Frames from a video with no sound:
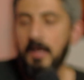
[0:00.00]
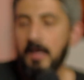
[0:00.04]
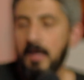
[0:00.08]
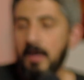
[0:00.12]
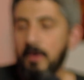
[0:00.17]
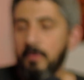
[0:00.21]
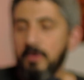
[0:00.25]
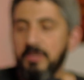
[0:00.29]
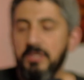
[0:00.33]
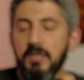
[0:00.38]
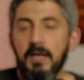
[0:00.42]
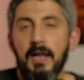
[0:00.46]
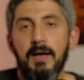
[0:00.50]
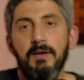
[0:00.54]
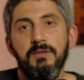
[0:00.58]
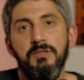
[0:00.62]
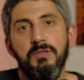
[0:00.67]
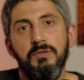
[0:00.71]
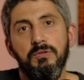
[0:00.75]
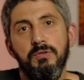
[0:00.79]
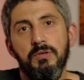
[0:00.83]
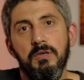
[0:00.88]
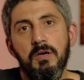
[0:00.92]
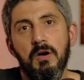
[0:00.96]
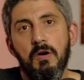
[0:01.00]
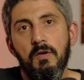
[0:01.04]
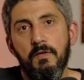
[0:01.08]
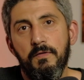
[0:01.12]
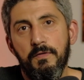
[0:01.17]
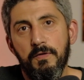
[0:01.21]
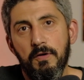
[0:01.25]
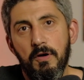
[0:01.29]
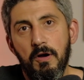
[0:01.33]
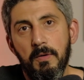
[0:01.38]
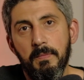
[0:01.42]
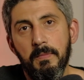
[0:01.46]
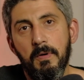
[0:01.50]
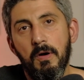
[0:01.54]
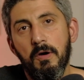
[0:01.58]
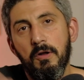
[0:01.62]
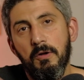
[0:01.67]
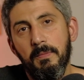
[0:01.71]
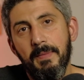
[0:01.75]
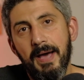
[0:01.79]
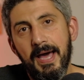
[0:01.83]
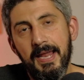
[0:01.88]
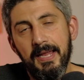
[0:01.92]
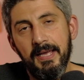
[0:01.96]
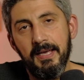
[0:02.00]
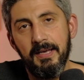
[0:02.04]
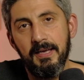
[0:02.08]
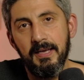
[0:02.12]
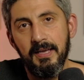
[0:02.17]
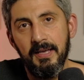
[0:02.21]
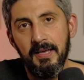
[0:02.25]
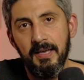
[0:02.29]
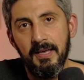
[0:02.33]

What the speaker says: which allows you to go from automatic